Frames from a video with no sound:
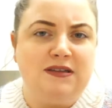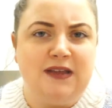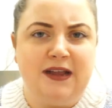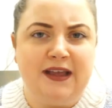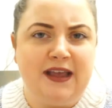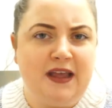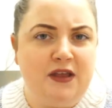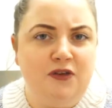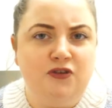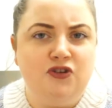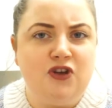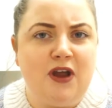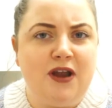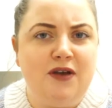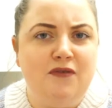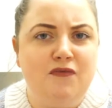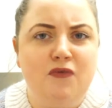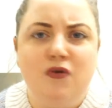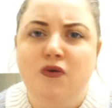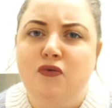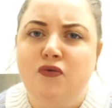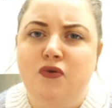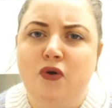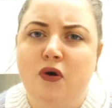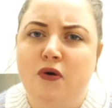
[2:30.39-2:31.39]
like in
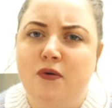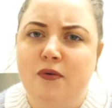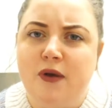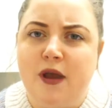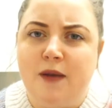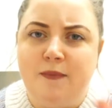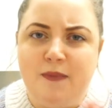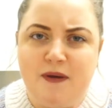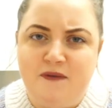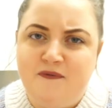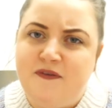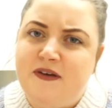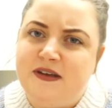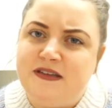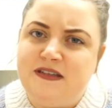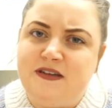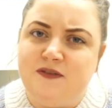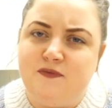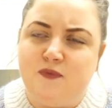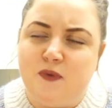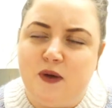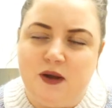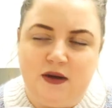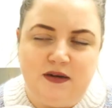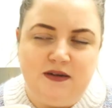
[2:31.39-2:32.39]
general, not like my
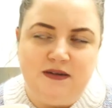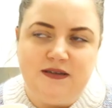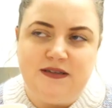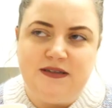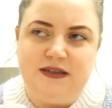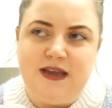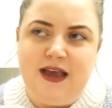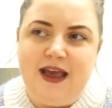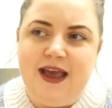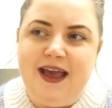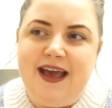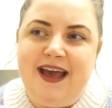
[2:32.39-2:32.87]
festive ones.